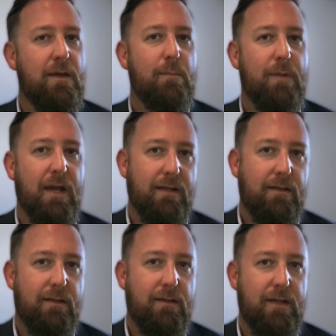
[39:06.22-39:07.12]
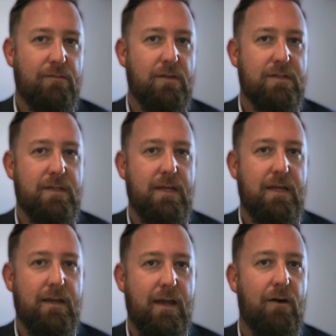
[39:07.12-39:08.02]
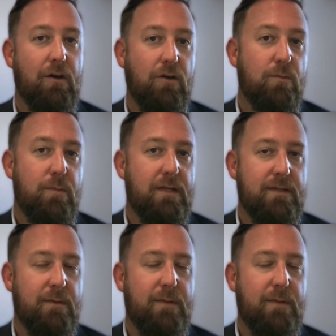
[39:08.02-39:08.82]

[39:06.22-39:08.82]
but I could definitely see how it could be someday.